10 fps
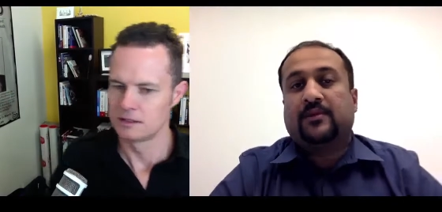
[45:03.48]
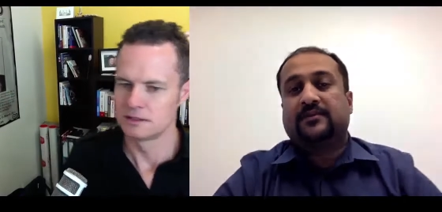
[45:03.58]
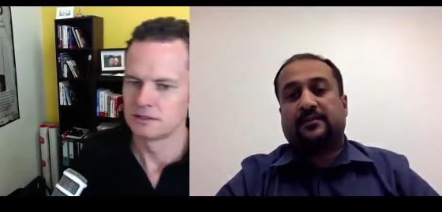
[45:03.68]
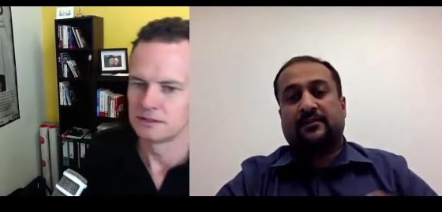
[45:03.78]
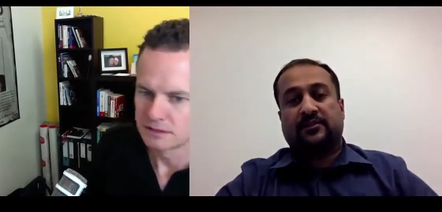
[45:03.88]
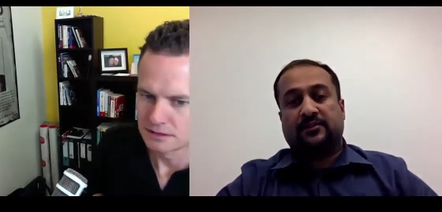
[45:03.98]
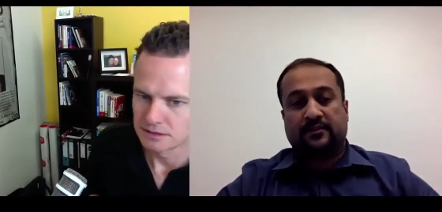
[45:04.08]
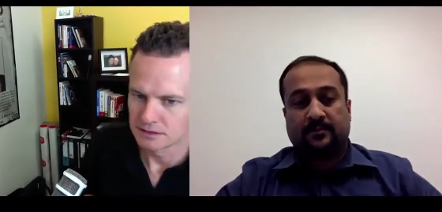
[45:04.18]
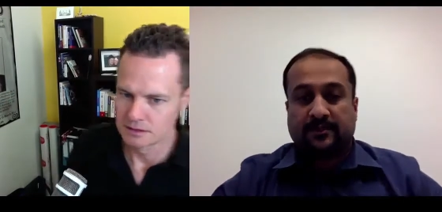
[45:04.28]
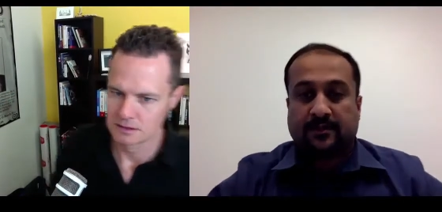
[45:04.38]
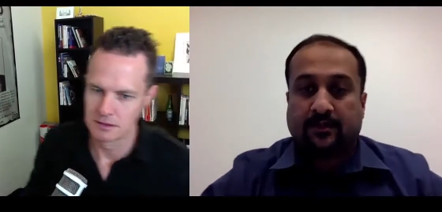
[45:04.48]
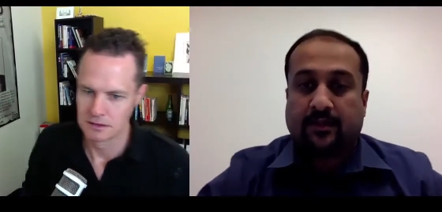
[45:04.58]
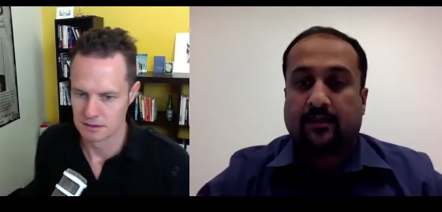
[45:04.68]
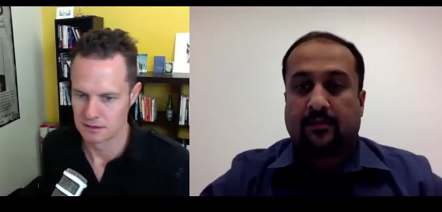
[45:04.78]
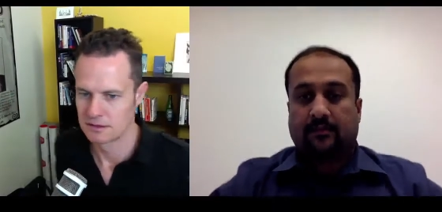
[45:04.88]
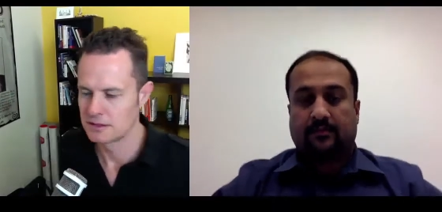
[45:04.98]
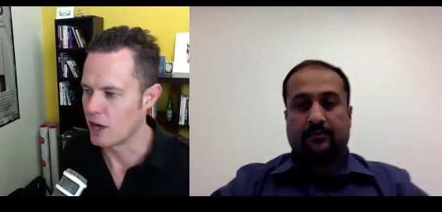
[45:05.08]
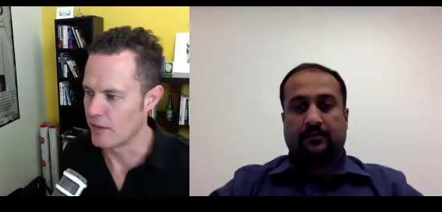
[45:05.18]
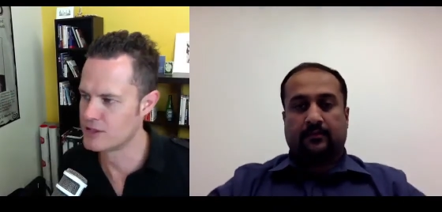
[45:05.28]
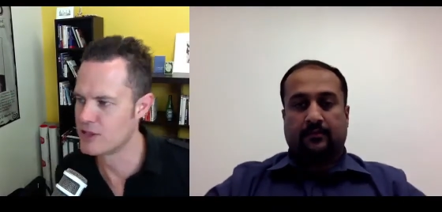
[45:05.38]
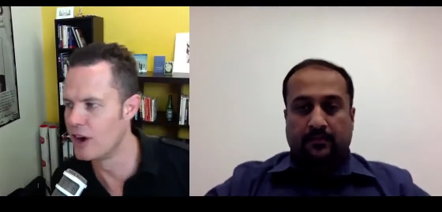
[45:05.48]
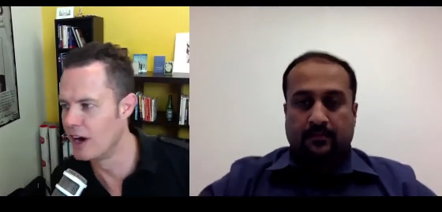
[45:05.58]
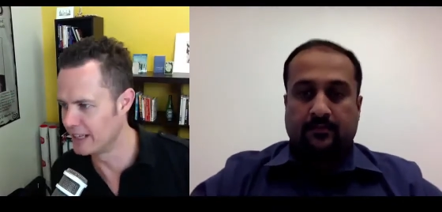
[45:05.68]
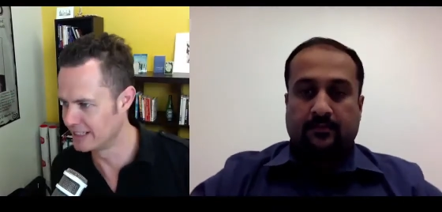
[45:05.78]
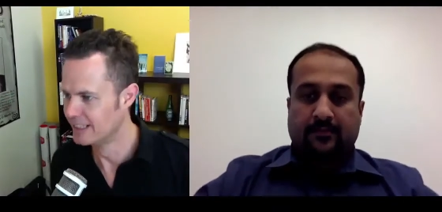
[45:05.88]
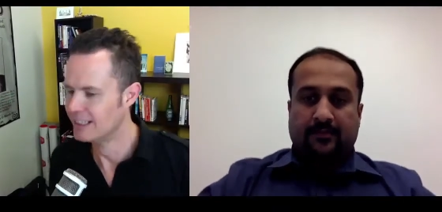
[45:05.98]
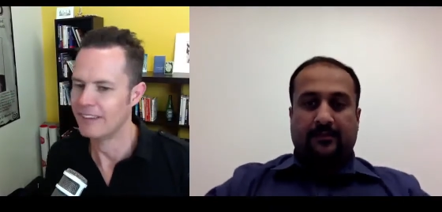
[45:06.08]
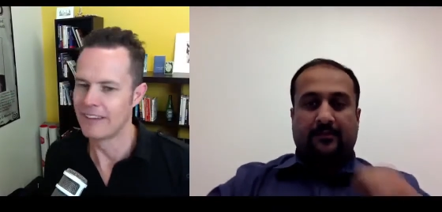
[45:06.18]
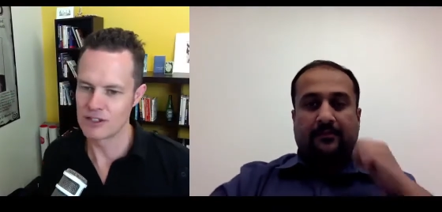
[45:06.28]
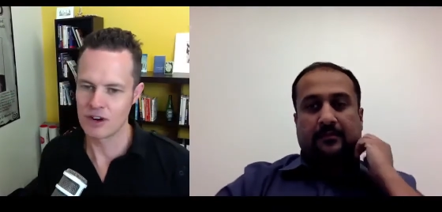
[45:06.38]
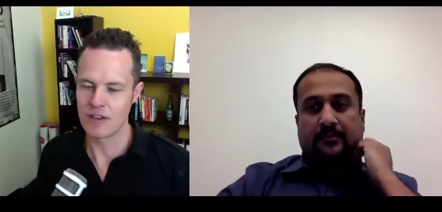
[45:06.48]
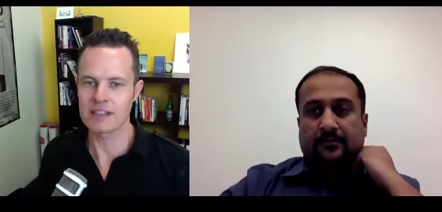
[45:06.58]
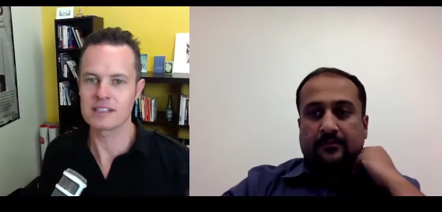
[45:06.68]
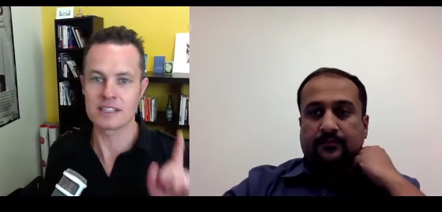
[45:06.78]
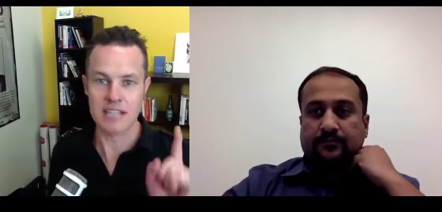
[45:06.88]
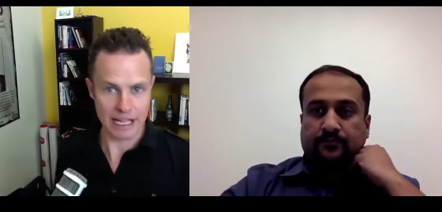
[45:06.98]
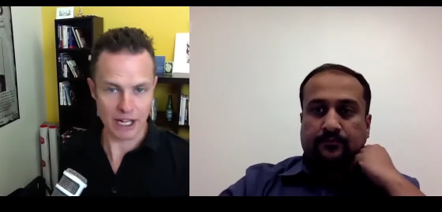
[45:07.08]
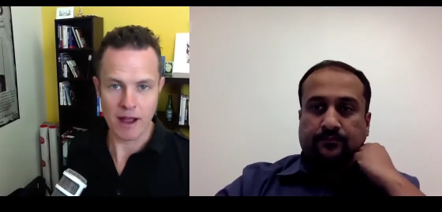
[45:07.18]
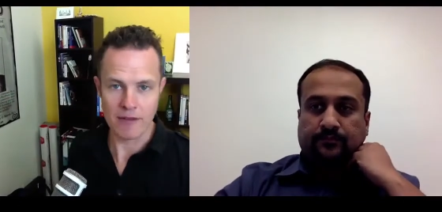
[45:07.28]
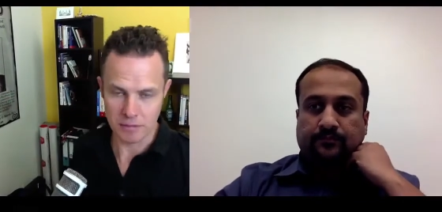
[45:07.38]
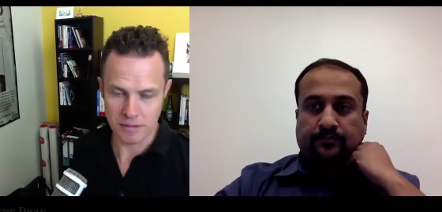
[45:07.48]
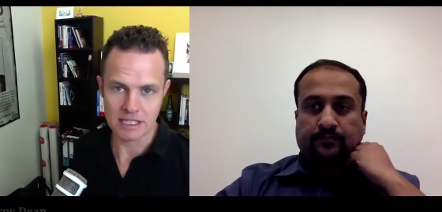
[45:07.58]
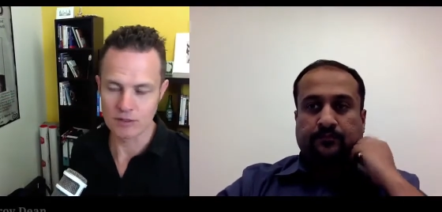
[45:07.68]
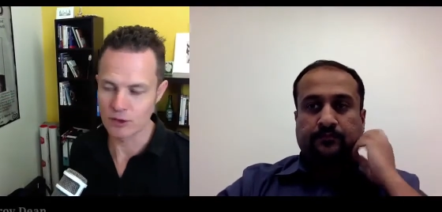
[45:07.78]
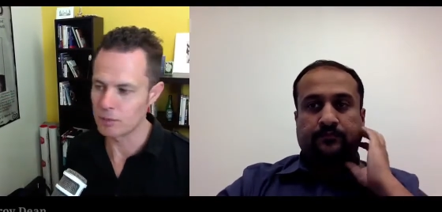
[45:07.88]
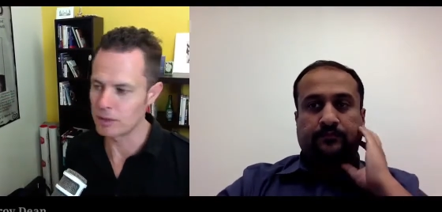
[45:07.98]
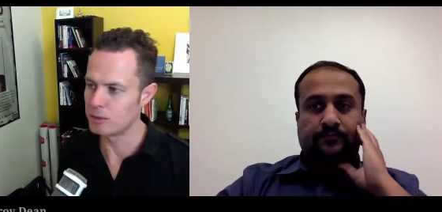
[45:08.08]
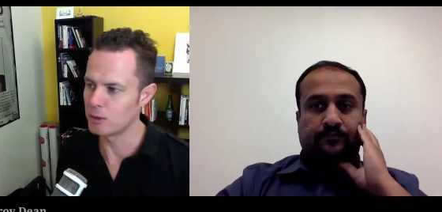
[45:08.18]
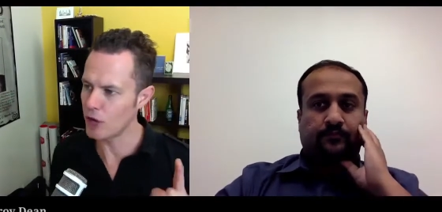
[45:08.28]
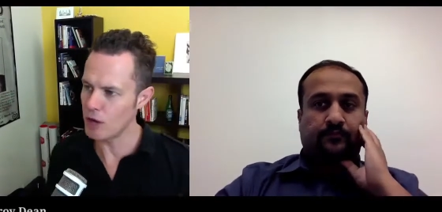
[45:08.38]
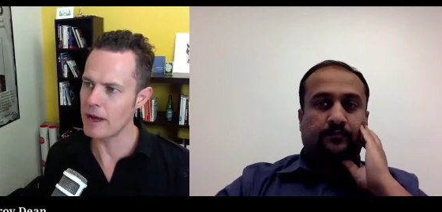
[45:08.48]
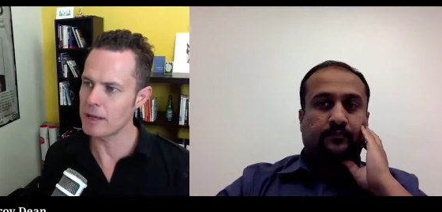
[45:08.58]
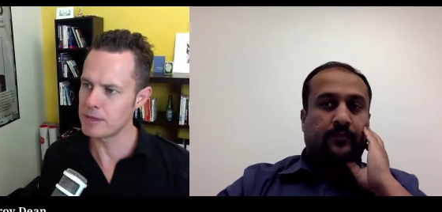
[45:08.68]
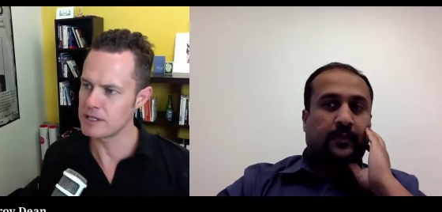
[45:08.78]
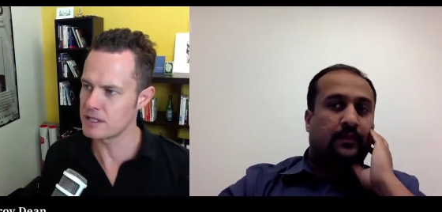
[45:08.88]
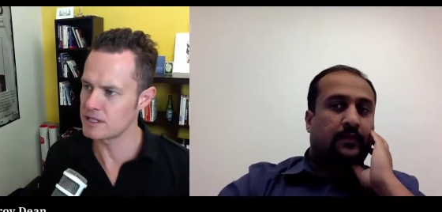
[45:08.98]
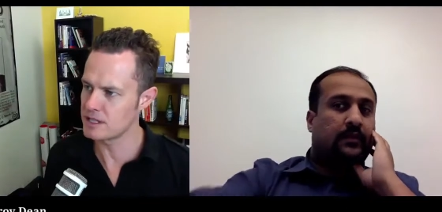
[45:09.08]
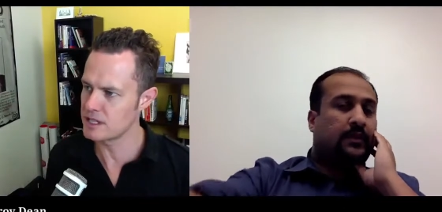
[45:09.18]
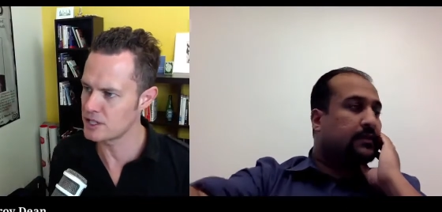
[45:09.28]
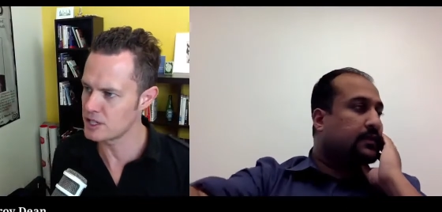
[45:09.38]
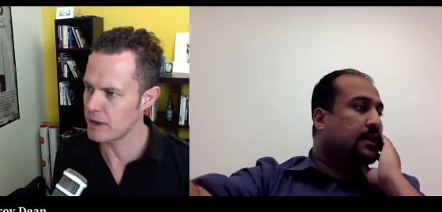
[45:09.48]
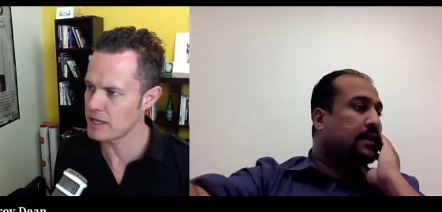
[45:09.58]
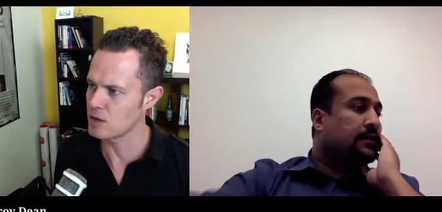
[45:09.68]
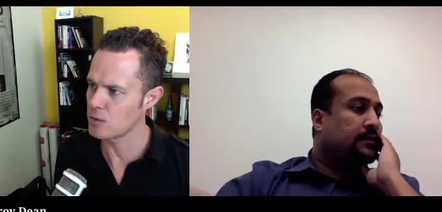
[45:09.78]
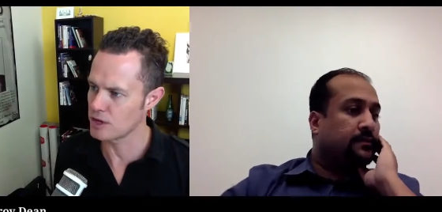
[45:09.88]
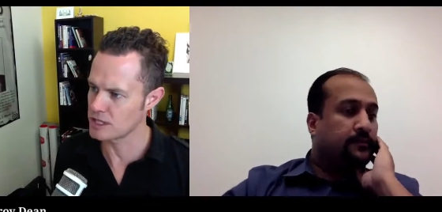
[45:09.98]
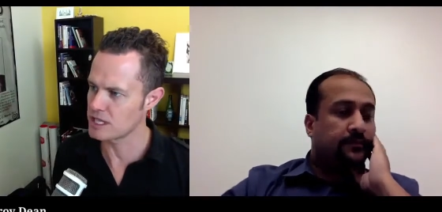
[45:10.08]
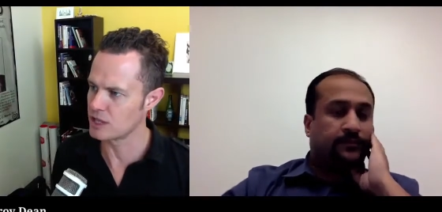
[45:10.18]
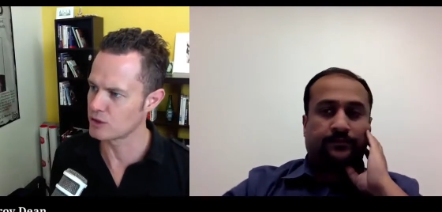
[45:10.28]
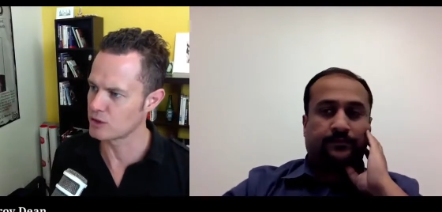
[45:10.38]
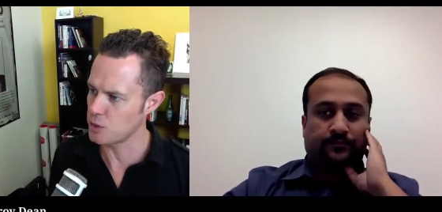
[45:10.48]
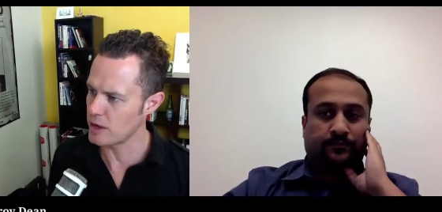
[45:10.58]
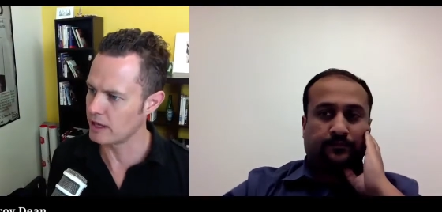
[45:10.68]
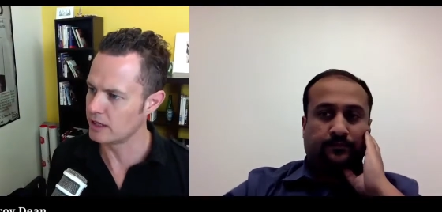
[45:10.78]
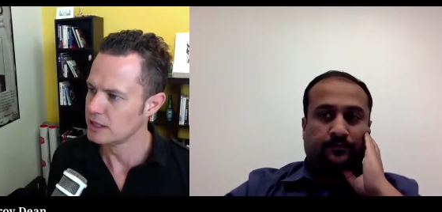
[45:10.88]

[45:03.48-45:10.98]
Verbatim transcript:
Speaker 1: business decisions based on that.
Speaker 2: No, that's right. That's right. That's the takeaway from this interview, people. Don't make business decisions based on what you see on Twitter.